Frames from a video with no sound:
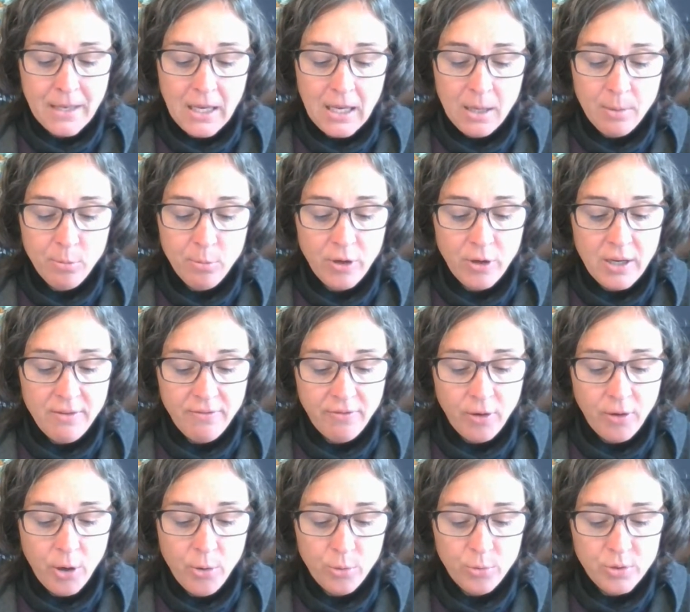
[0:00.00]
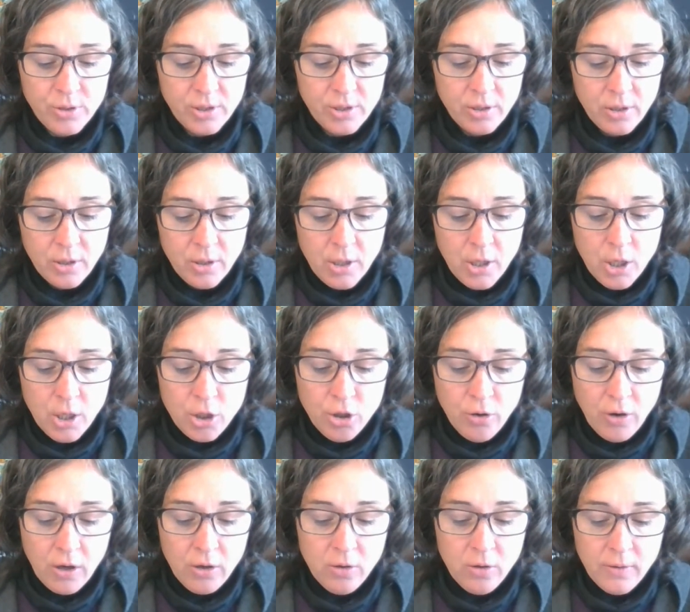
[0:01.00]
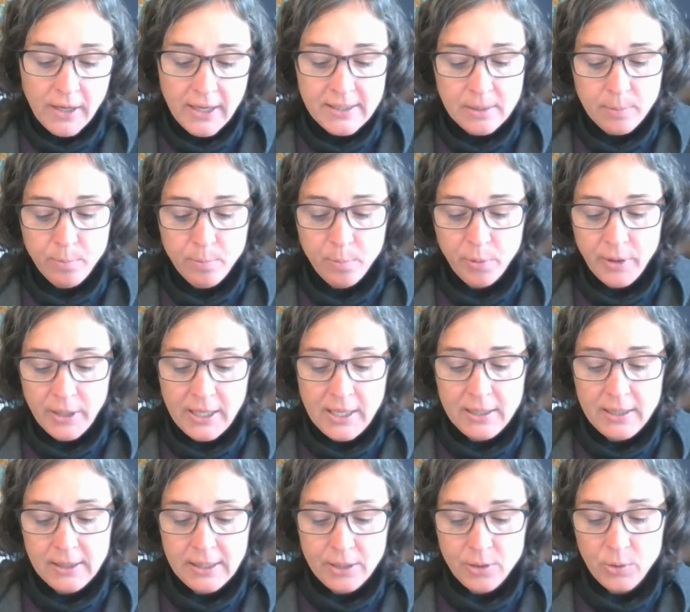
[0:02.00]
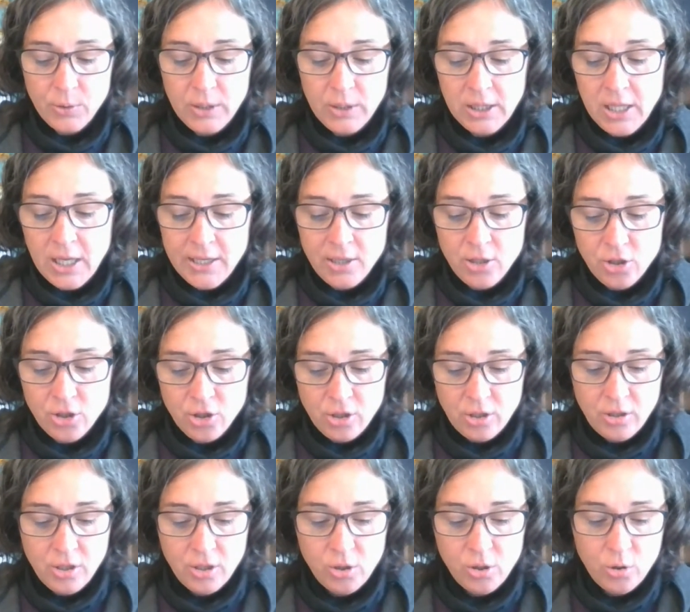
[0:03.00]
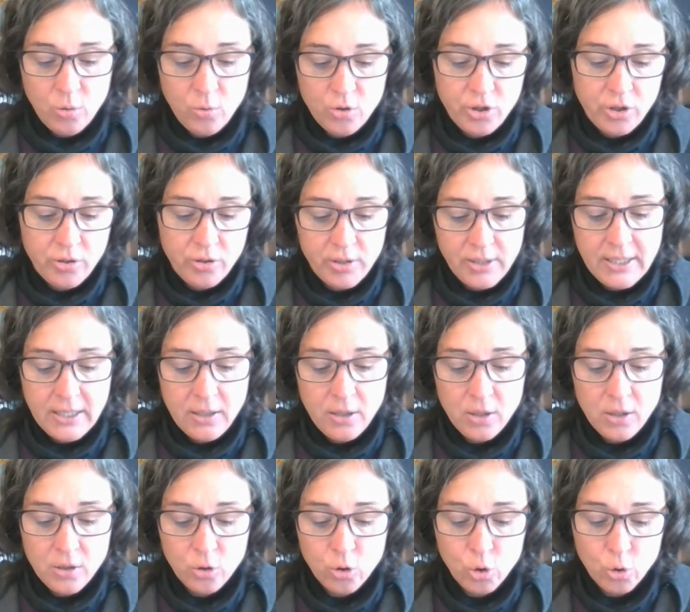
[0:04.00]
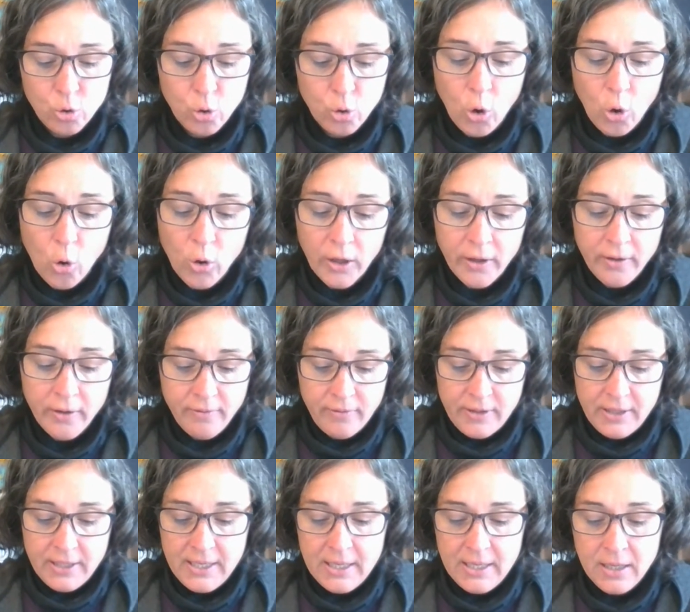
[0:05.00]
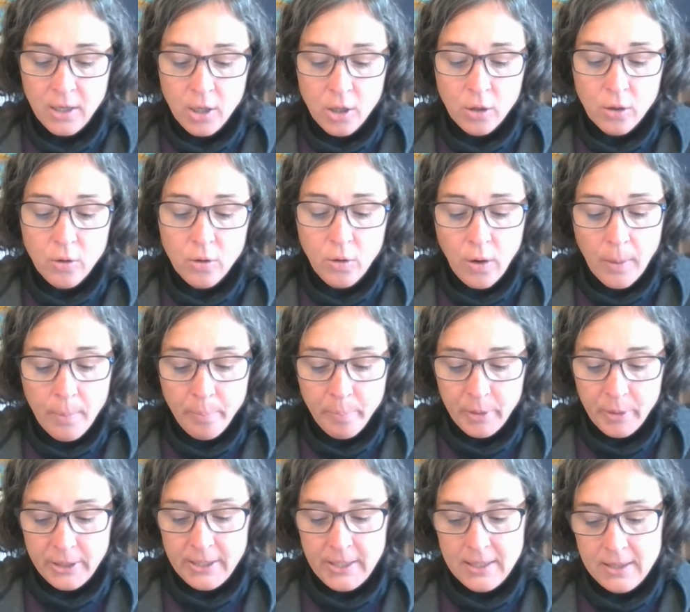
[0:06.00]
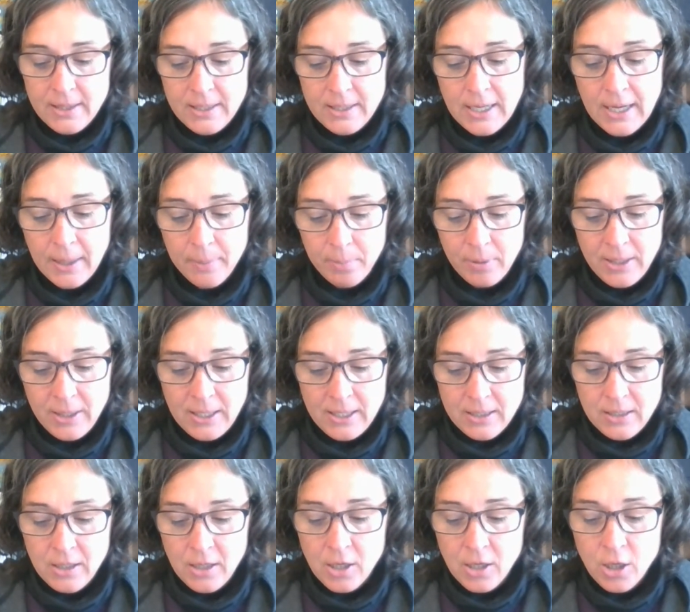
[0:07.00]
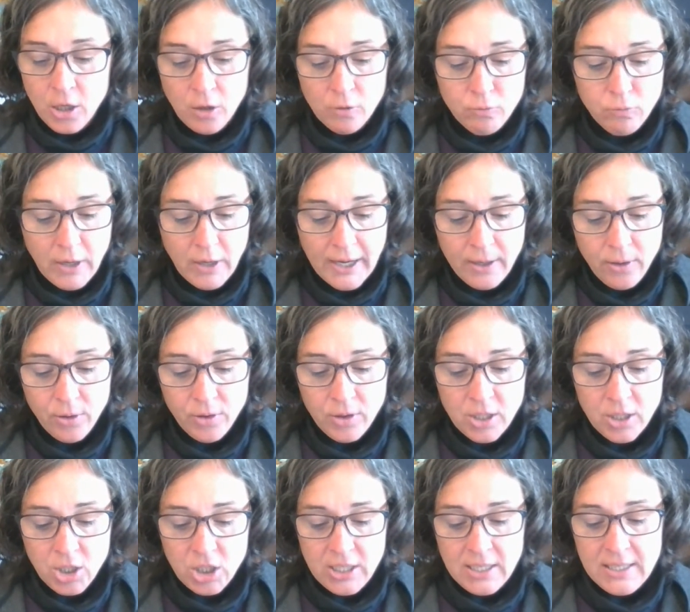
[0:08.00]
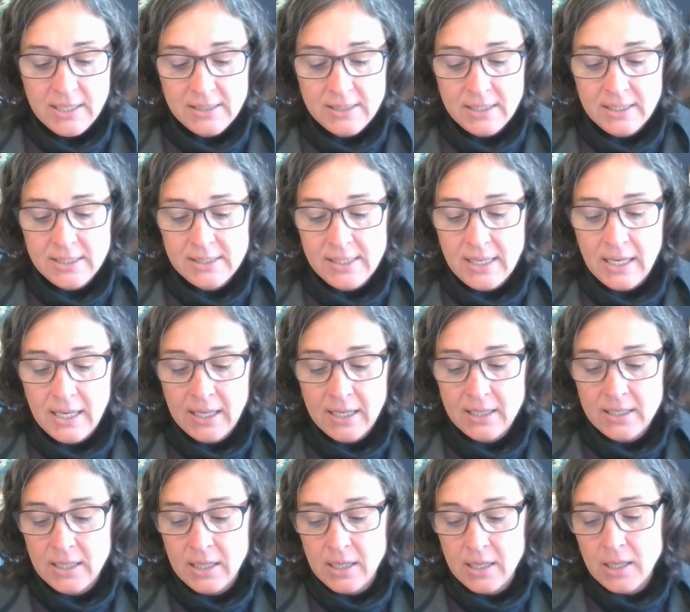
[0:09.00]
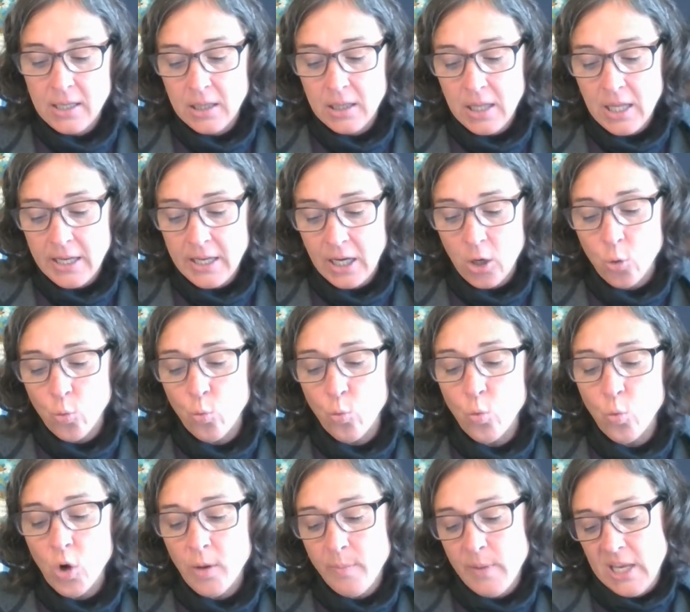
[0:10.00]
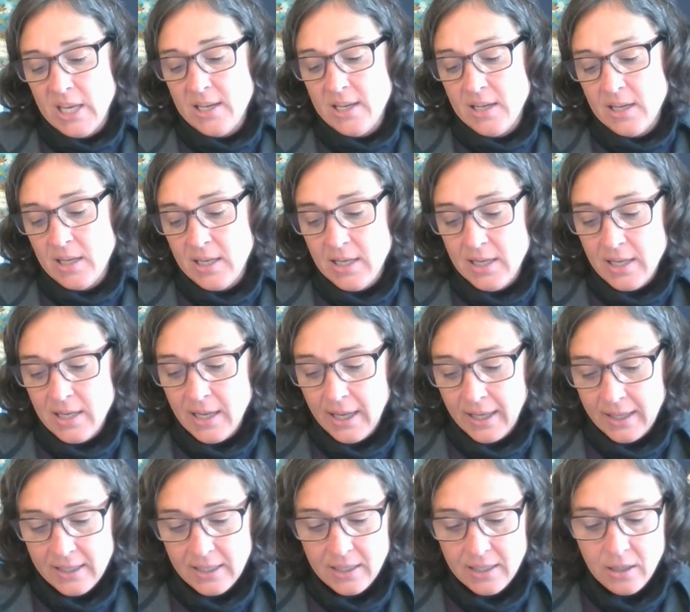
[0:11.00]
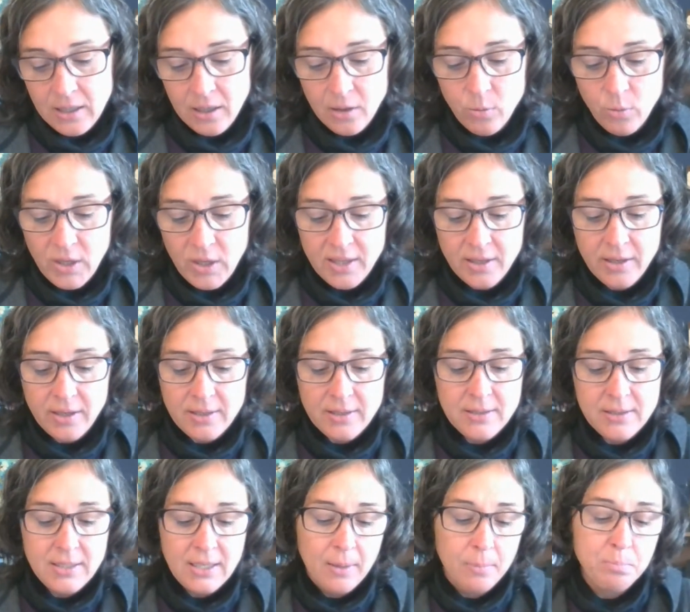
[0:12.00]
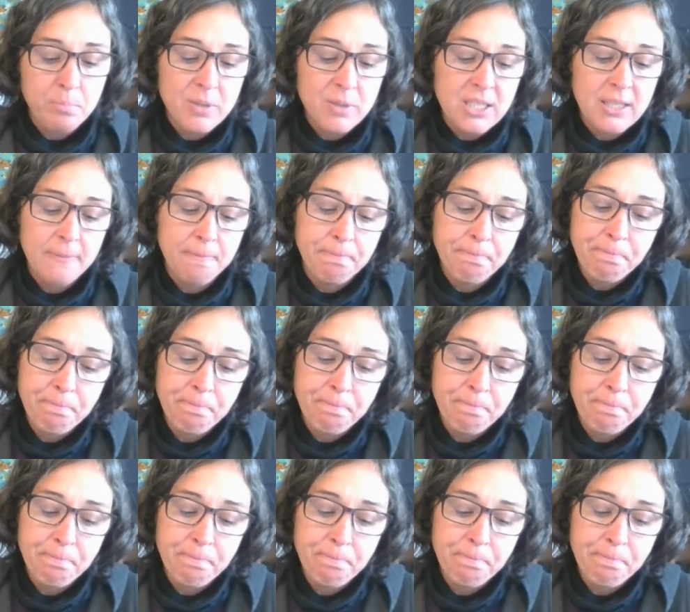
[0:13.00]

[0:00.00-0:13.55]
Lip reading: Anne-Marie froze. Your uncle has a pretty little lunch, the soldier said scornfully, crumpling the napkin around the cheese in his hand. Like a woman, he added with contempt.